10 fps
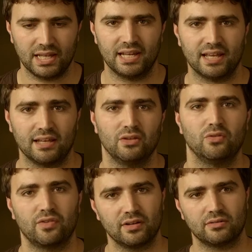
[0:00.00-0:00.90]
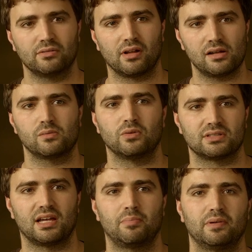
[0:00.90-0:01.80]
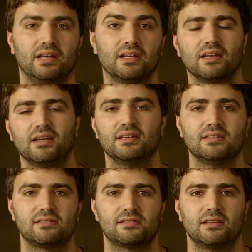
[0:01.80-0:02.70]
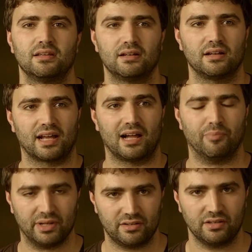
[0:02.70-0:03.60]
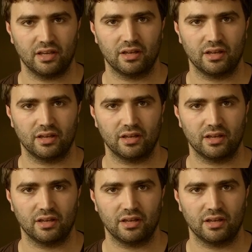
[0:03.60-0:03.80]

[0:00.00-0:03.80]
in it, and you feel like what's happening is like happening to